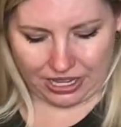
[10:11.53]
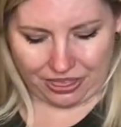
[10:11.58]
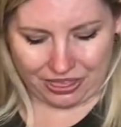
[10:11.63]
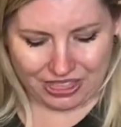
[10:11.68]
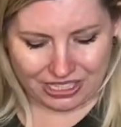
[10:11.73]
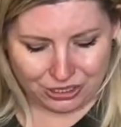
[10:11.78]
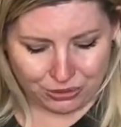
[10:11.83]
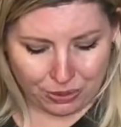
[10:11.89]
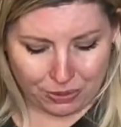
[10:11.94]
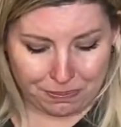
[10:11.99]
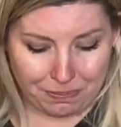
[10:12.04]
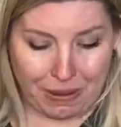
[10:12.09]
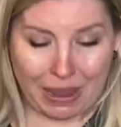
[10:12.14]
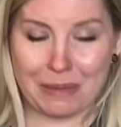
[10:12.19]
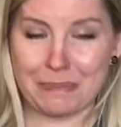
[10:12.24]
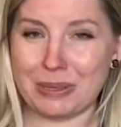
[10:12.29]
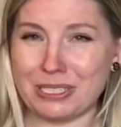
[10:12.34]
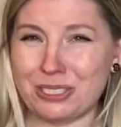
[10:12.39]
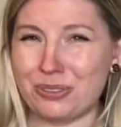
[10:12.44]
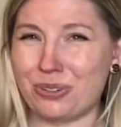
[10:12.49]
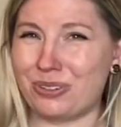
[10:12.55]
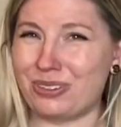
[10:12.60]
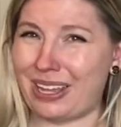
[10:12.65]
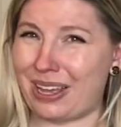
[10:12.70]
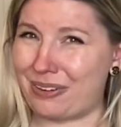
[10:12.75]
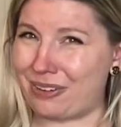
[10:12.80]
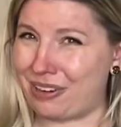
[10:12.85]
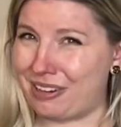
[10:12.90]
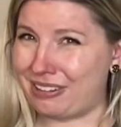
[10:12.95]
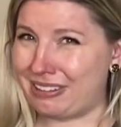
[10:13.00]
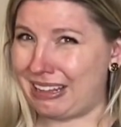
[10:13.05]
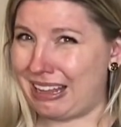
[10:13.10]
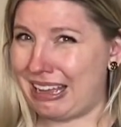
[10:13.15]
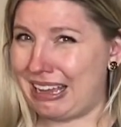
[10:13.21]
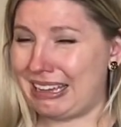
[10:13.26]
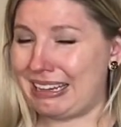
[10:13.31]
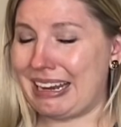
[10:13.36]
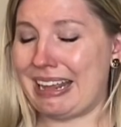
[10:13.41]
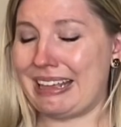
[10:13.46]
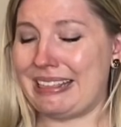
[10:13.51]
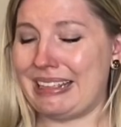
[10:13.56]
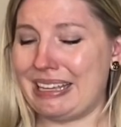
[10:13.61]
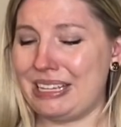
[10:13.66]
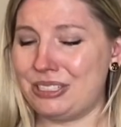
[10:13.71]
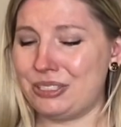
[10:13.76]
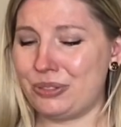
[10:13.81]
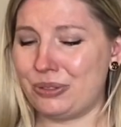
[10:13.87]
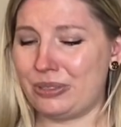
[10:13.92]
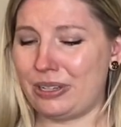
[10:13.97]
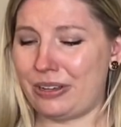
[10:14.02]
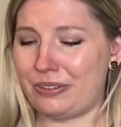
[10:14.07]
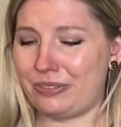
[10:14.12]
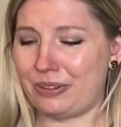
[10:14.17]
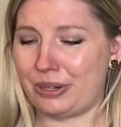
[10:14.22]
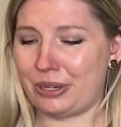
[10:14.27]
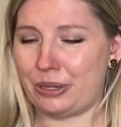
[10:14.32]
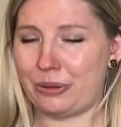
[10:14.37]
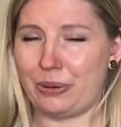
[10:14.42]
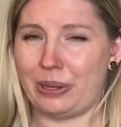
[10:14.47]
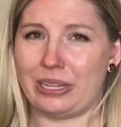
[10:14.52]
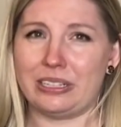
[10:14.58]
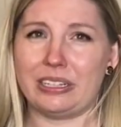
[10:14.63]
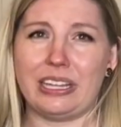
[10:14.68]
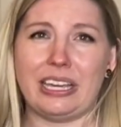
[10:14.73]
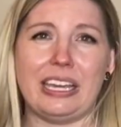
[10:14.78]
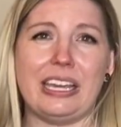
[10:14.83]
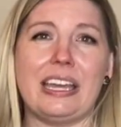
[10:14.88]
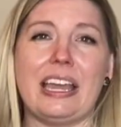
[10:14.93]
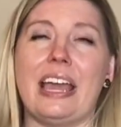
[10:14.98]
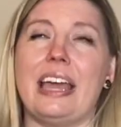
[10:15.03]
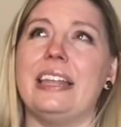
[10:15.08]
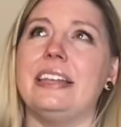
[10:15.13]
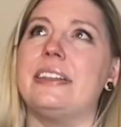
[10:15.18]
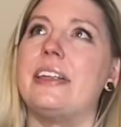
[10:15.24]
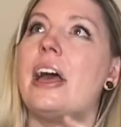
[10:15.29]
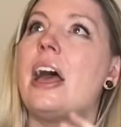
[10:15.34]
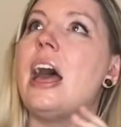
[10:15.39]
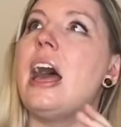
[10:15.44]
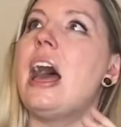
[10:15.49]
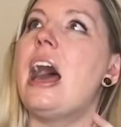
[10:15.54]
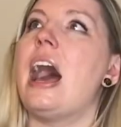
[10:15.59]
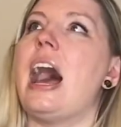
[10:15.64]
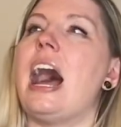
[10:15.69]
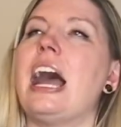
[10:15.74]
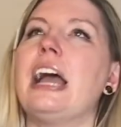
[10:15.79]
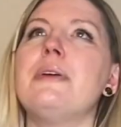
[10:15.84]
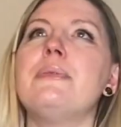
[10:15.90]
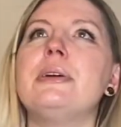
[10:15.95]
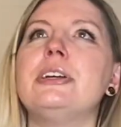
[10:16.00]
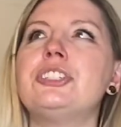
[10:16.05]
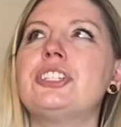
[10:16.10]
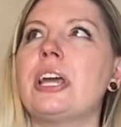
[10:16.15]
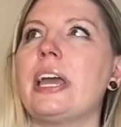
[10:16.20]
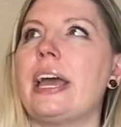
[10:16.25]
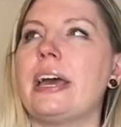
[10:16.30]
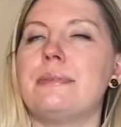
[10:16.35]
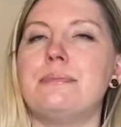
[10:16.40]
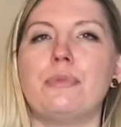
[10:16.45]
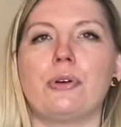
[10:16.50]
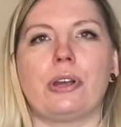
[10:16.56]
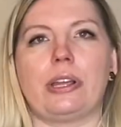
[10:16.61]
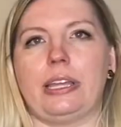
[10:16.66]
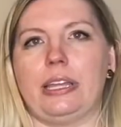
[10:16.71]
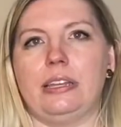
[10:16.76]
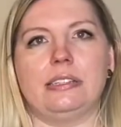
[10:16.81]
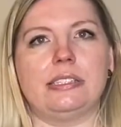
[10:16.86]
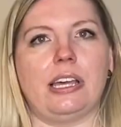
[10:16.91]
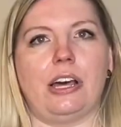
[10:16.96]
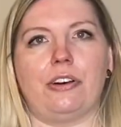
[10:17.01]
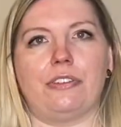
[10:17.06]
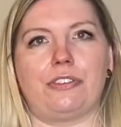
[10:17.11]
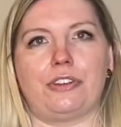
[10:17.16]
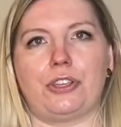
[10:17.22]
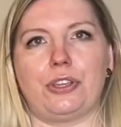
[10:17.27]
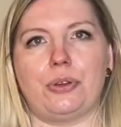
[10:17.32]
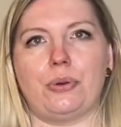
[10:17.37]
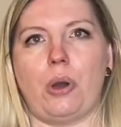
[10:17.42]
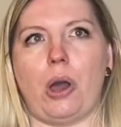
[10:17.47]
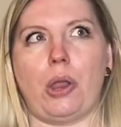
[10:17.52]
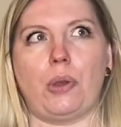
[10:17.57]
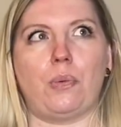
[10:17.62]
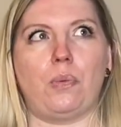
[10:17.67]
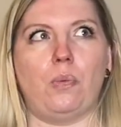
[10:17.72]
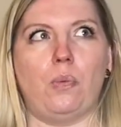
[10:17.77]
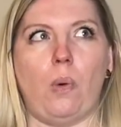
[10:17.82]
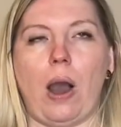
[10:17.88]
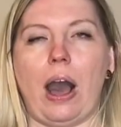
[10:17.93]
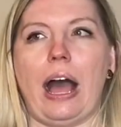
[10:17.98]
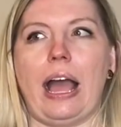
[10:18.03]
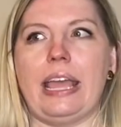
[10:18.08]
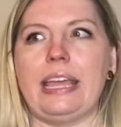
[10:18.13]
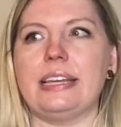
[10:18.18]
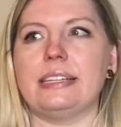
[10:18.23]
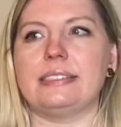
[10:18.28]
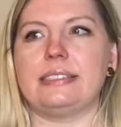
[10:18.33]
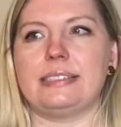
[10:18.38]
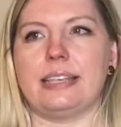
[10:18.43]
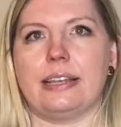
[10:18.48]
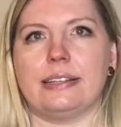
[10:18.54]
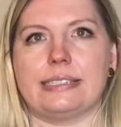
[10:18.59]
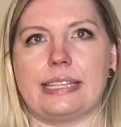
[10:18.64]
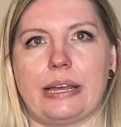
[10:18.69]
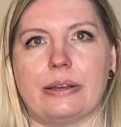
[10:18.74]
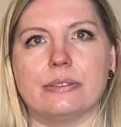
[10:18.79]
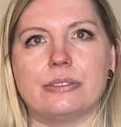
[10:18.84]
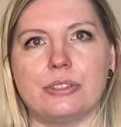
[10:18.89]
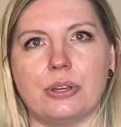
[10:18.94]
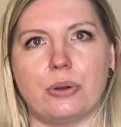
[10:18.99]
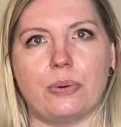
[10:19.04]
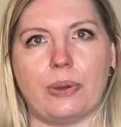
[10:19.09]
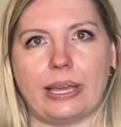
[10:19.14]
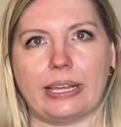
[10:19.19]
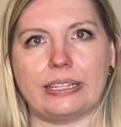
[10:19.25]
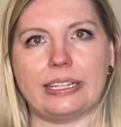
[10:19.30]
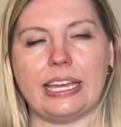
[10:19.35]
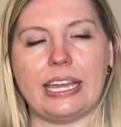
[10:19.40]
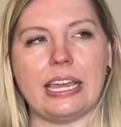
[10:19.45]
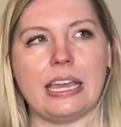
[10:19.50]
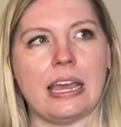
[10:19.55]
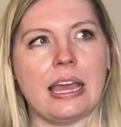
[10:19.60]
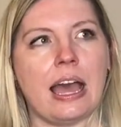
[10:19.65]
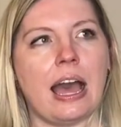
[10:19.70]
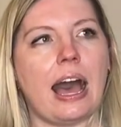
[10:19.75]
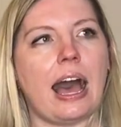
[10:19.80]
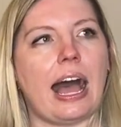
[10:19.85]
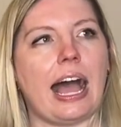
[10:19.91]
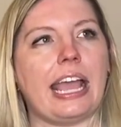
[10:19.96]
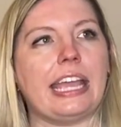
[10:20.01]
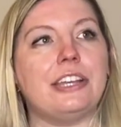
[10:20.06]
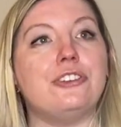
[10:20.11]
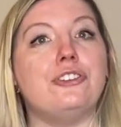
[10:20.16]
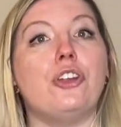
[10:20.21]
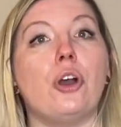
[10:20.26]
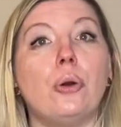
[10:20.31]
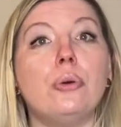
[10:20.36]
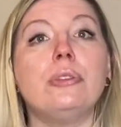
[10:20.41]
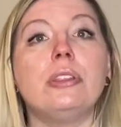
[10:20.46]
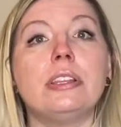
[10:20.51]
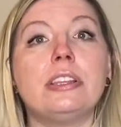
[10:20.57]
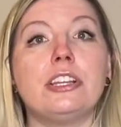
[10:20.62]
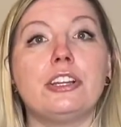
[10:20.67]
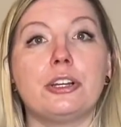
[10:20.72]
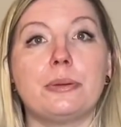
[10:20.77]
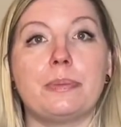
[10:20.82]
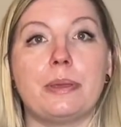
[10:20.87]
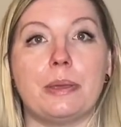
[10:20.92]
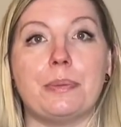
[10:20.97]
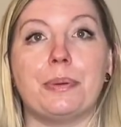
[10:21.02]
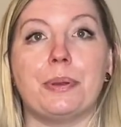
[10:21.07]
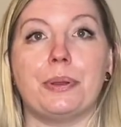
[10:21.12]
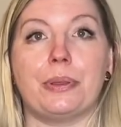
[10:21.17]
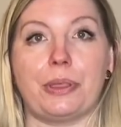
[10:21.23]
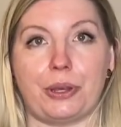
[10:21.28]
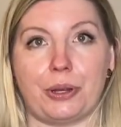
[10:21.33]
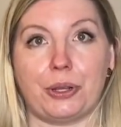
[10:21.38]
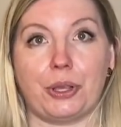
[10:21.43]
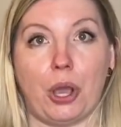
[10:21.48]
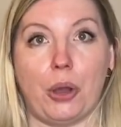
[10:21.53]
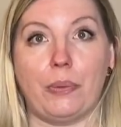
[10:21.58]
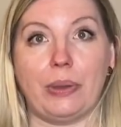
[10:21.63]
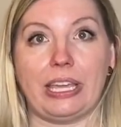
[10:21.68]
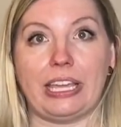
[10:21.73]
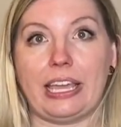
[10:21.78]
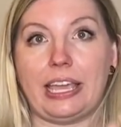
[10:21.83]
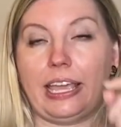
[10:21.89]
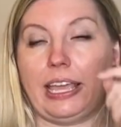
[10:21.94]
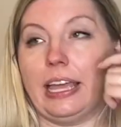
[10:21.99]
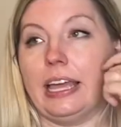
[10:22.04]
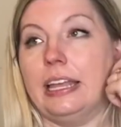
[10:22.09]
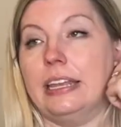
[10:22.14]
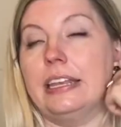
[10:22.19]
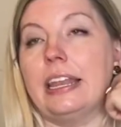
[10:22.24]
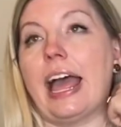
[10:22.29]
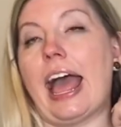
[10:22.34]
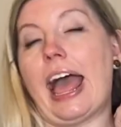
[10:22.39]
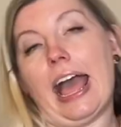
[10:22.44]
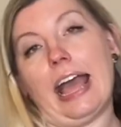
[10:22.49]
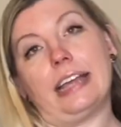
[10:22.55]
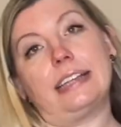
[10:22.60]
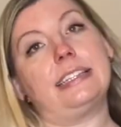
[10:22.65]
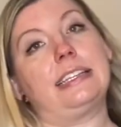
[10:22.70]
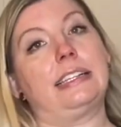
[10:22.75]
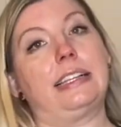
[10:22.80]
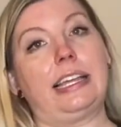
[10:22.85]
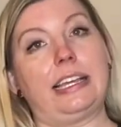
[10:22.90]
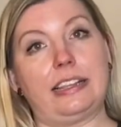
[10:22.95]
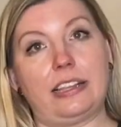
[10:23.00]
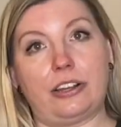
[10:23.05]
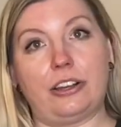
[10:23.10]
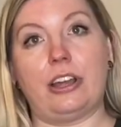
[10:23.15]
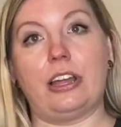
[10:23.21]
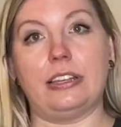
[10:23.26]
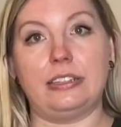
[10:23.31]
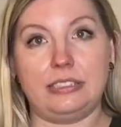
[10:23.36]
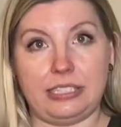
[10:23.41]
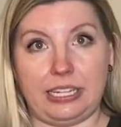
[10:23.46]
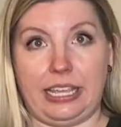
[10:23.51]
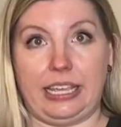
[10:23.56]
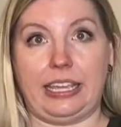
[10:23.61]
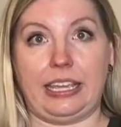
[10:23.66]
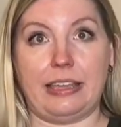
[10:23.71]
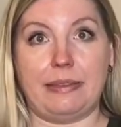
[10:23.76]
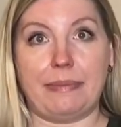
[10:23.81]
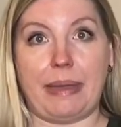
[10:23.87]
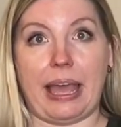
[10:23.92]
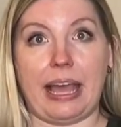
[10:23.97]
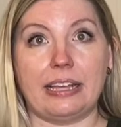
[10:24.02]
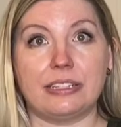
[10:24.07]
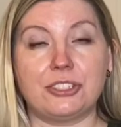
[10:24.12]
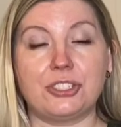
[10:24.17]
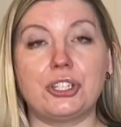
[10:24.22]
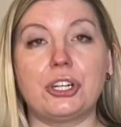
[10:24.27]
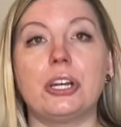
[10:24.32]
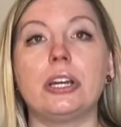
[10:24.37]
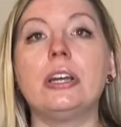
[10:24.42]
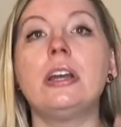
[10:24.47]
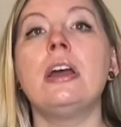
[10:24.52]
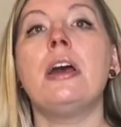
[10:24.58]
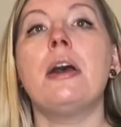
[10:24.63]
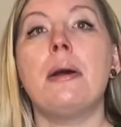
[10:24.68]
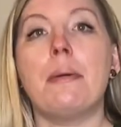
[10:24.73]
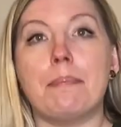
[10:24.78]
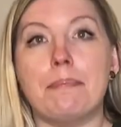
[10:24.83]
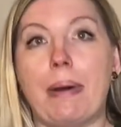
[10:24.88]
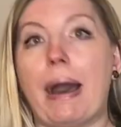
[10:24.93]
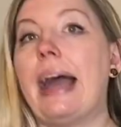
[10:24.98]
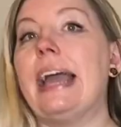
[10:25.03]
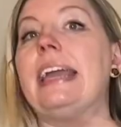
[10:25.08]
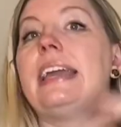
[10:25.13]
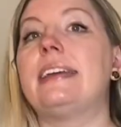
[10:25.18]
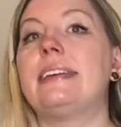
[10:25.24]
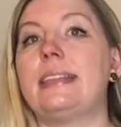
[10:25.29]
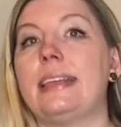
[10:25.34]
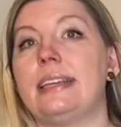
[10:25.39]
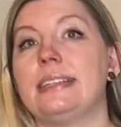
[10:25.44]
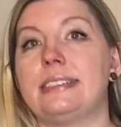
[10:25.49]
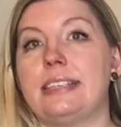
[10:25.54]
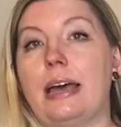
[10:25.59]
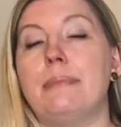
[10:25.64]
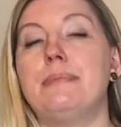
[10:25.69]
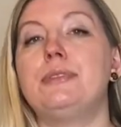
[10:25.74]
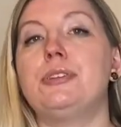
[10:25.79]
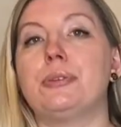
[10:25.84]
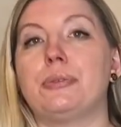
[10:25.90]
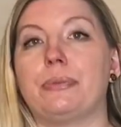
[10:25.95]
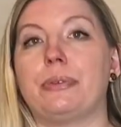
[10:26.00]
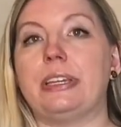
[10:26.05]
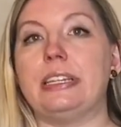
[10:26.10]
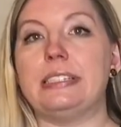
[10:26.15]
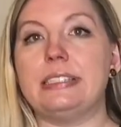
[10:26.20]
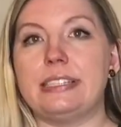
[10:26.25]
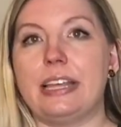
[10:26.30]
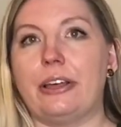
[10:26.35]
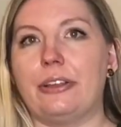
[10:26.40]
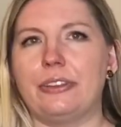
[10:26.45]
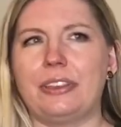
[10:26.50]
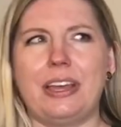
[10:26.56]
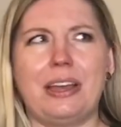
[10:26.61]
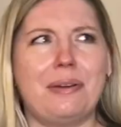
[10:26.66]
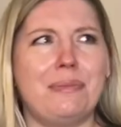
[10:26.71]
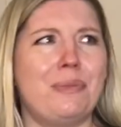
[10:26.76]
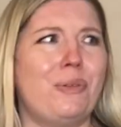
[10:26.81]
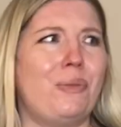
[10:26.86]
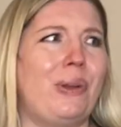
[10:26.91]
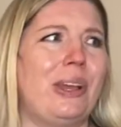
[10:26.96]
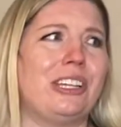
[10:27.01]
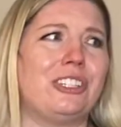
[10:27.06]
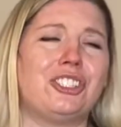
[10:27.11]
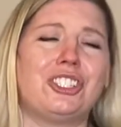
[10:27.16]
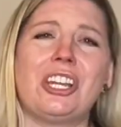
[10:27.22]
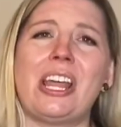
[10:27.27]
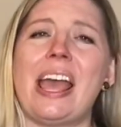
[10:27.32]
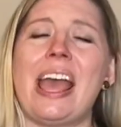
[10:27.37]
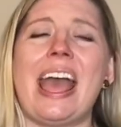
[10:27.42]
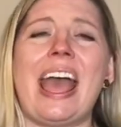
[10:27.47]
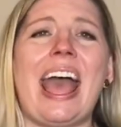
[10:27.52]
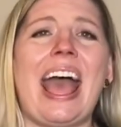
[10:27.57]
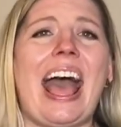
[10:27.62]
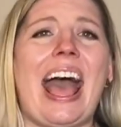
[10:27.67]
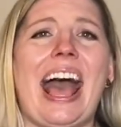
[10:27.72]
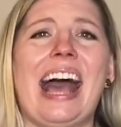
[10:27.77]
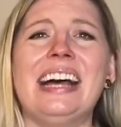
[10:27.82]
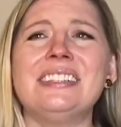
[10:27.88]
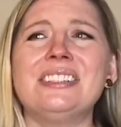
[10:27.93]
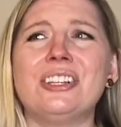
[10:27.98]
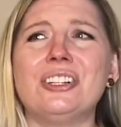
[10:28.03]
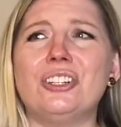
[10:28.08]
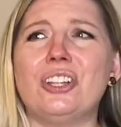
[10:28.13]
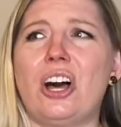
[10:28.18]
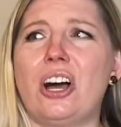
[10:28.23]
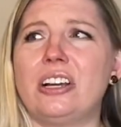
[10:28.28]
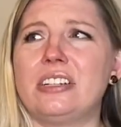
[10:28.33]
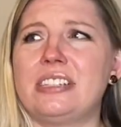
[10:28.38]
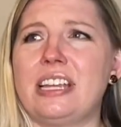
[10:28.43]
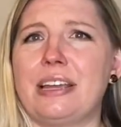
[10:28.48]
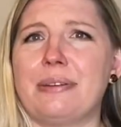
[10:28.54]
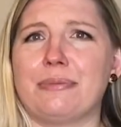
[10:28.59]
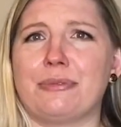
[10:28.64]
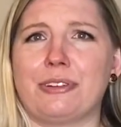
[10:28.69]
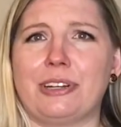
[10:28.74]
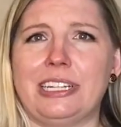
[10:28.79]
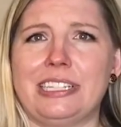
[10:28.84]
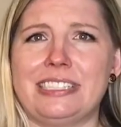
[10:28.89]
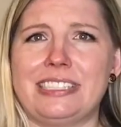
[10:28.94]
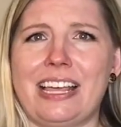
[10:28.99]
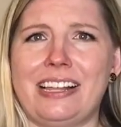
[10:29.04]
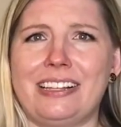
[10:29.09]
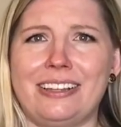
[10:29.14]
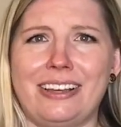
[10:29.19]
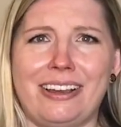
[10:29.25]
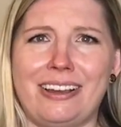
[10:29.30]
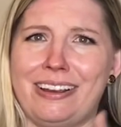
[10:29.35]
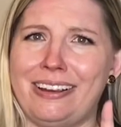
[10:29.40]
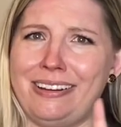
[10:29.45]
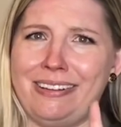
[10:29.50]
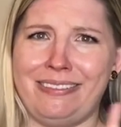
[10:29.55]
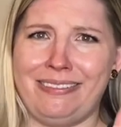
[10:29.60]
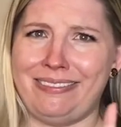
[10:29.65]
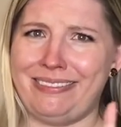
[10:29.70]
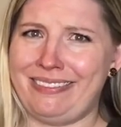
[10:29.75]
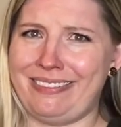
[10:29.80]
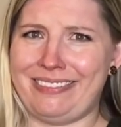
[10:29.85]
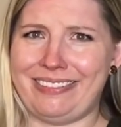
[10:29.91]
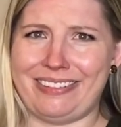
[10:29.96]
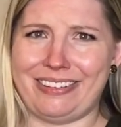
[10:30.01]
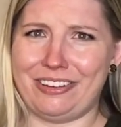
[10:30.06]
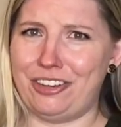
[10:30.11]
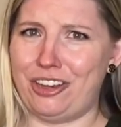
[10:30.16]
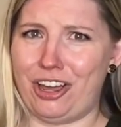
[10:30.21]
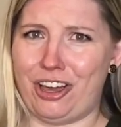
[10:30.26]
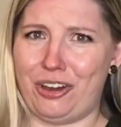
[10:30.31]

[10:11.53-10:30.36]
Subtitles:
This one might be sold out online. I think it sold out very quickly, and I wish I had more intel for you on why it sells out so quickly. I know that there are people that are going in acting like they're on Ticketmaster, buying things up to resell them, which as a longtime reseller, no.